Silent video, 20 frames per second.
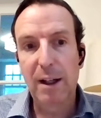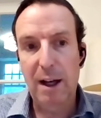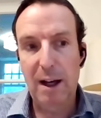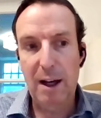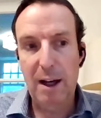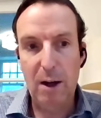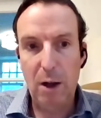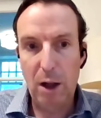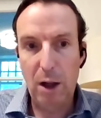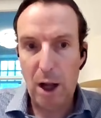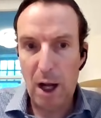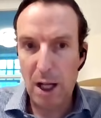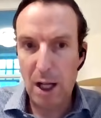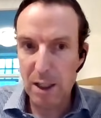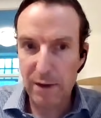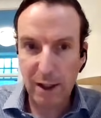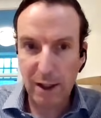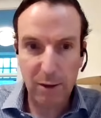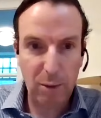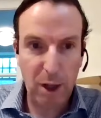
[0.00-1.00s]
Uh,
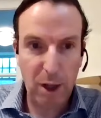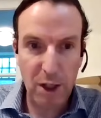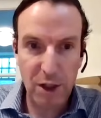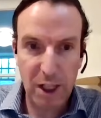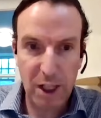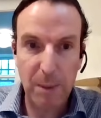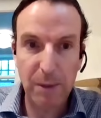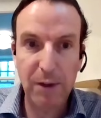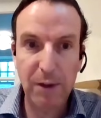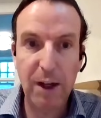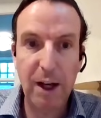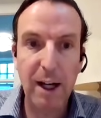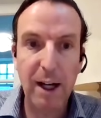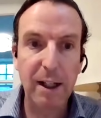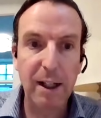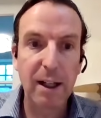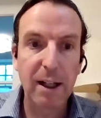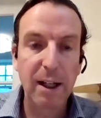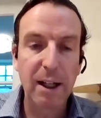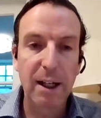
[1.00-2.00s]
lots of exploration
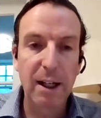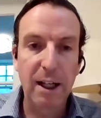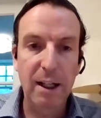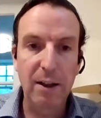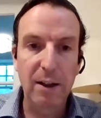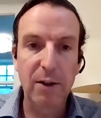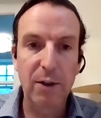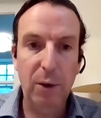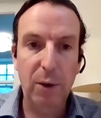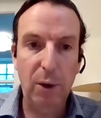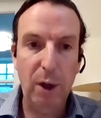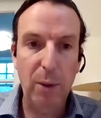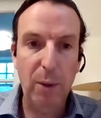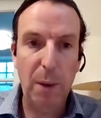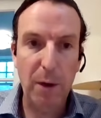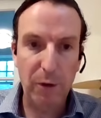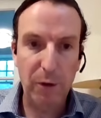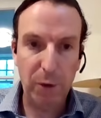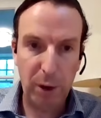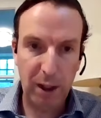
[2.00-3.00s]
upside in the story
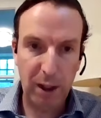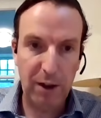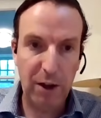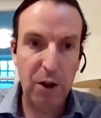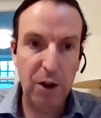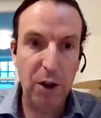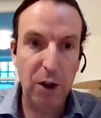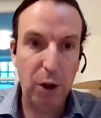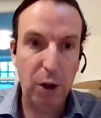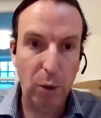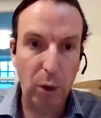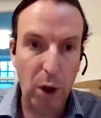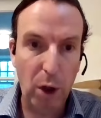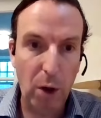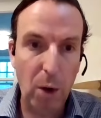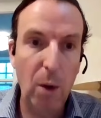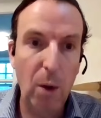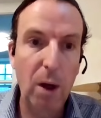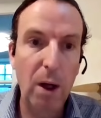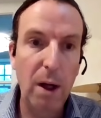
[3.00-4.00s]
where the story continued to
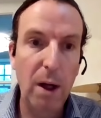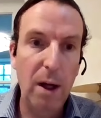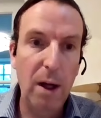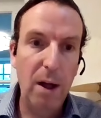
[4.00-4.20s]
grow,